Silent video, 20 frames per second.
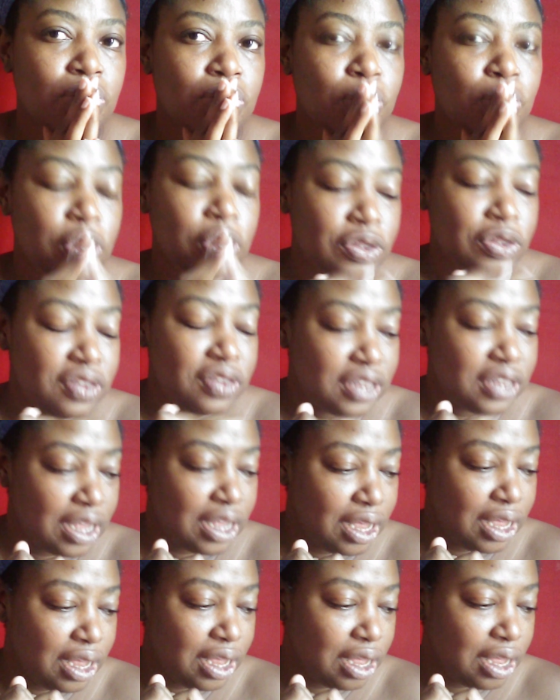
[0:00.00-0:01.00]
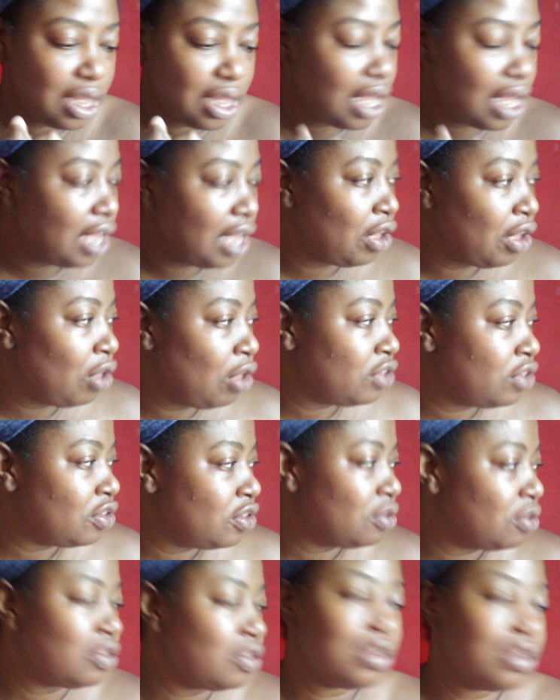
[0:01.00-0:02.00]
will say I
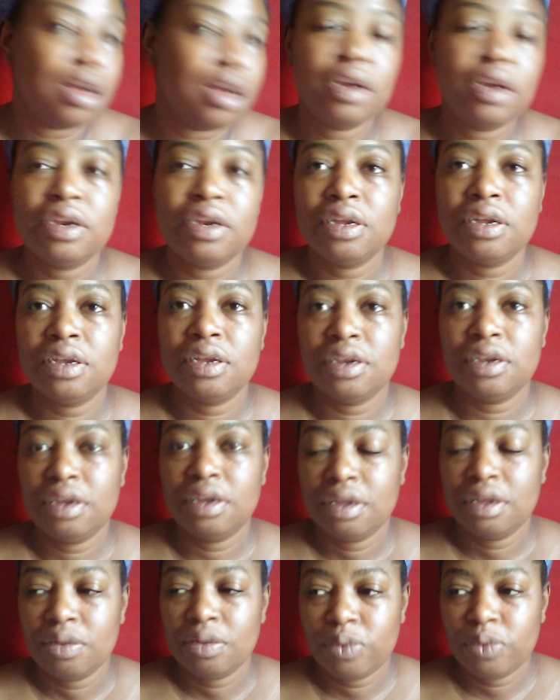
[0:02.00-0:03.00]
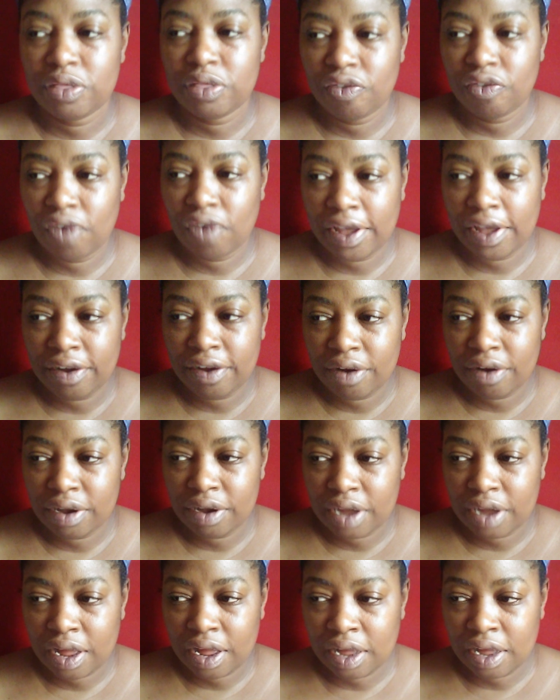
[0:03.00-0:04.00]
also started with The Fire
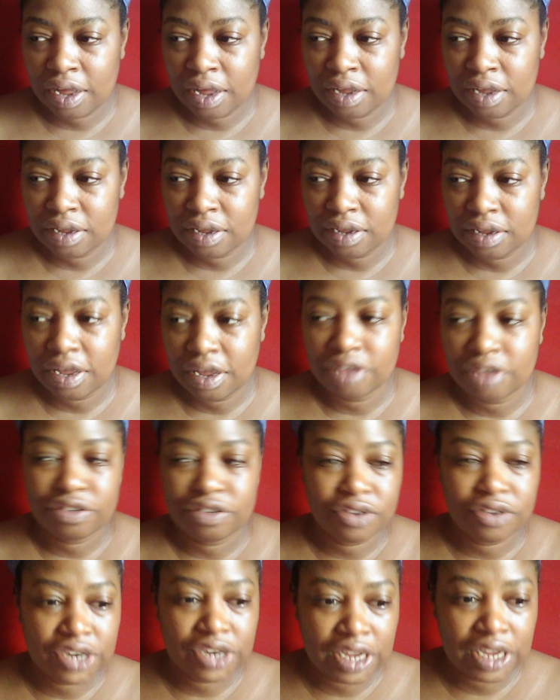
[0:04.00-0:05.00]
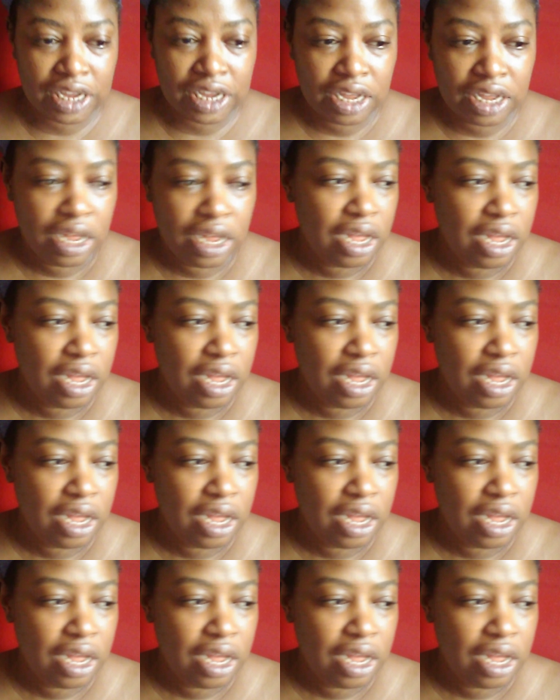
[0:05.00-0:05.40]
on High yesterday.